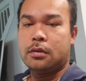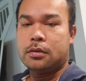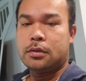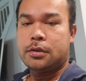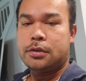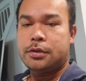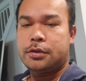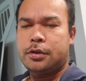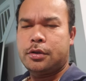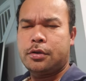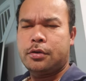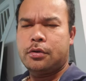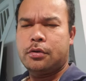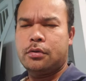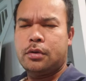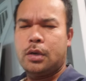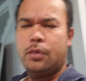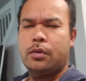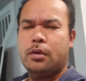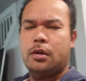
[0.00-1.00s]

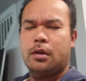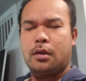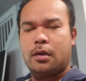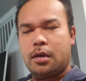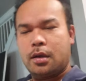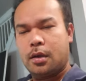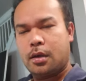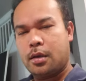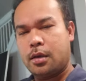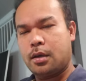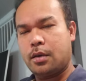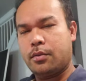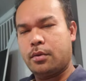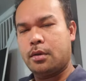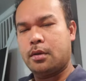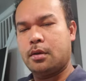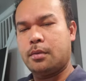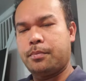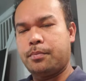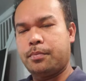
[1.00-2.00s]
So I wanna, I
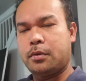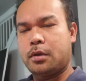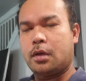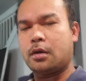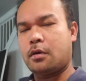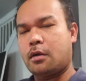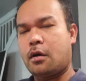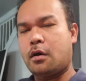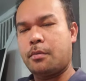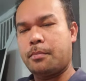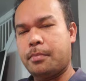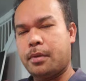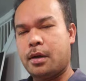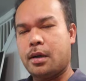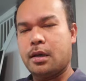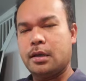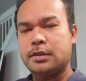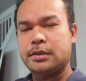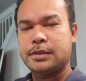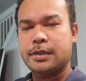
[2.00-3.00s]
wanna kick off
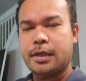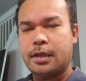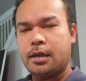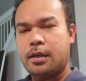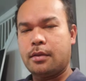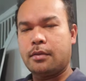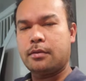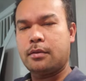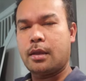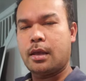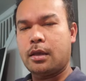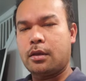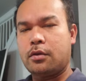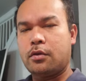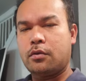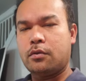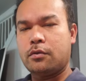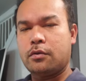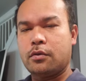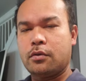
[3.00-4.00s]
by saying thank
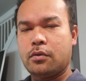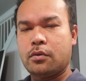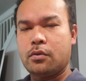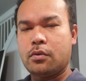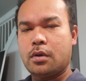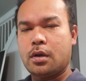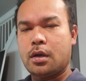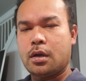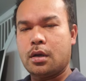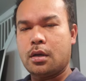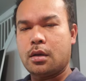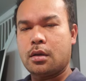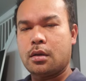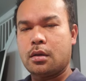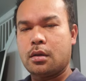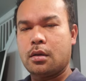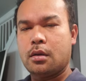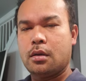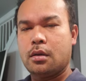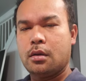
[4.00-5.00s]
you to. Uh,
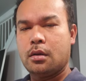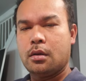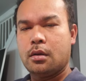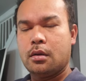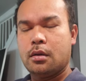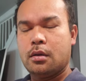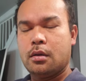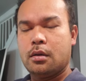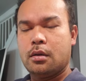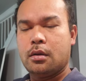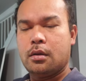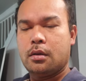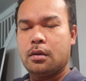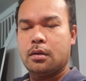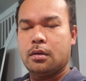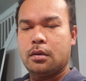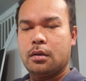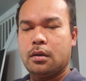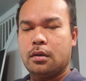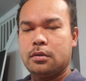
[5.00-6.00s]

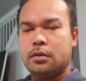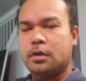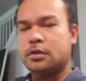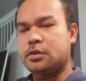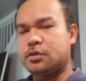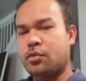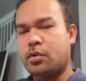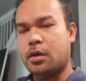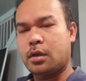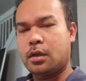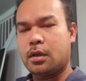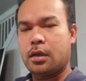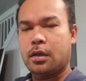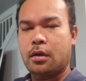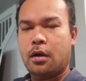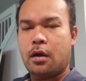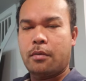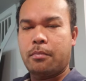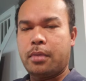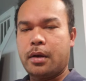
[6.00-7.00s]
you know, I just want to
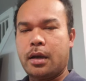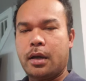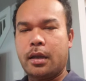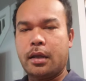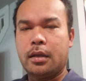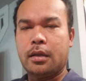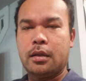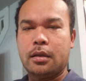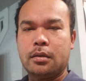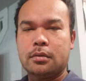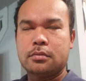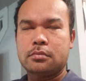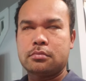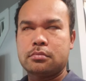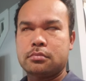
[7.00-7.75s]
kick off by